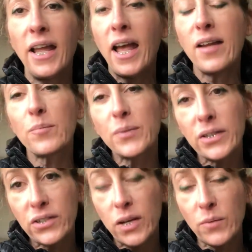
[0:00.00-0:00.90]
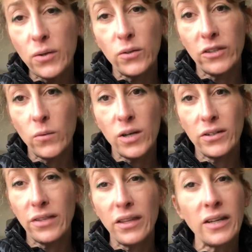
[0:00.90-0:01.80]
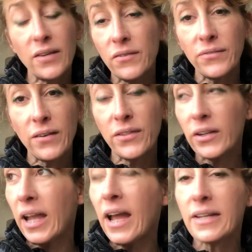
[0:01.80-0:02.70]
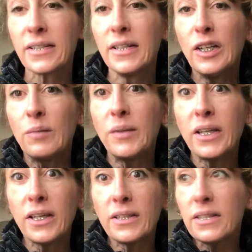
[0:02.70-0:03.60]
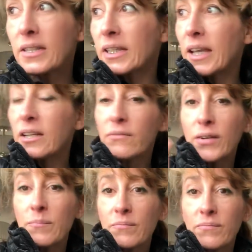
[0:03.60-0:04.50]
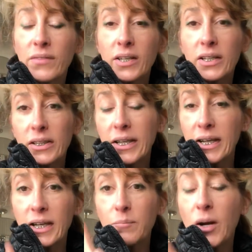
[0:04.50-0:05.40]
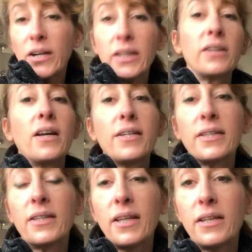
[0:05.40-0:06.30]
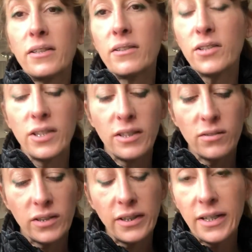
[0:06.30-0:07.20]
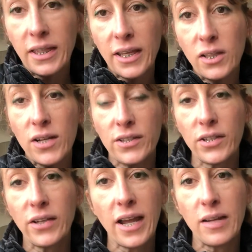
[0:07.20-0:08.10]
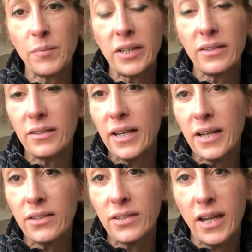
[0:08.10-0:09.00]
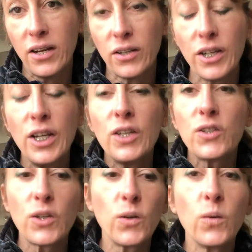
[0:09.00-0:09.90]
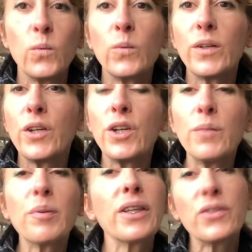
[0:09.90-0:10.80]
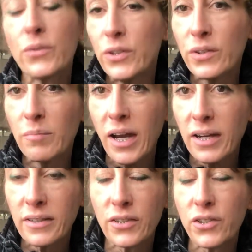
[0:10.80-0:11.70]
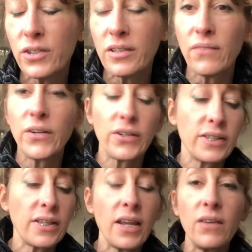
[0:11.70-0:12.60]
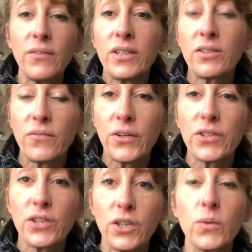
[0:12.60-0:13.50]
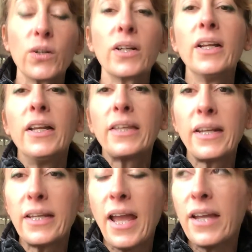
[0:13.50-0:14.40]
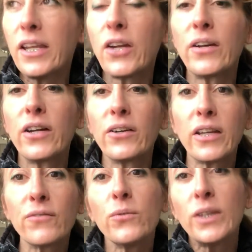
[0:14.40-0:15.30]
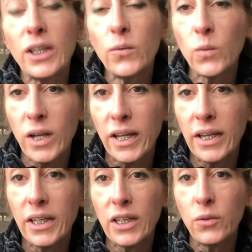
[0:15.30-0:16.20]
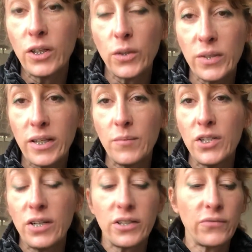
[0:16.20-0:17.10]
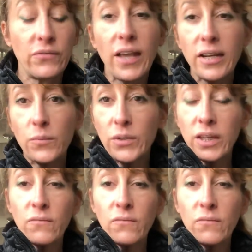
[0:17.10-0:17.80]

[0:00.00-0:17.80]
had a priest come with holy water, and they never found their cat because getting from the clinic parking lot to the clinic, they lost their cat because they got scared. So please don't use a box. It's just not very safe and it's not very secure. Get a cat carrier. If you need one, you can always come to Jared's Full Vet and we'll give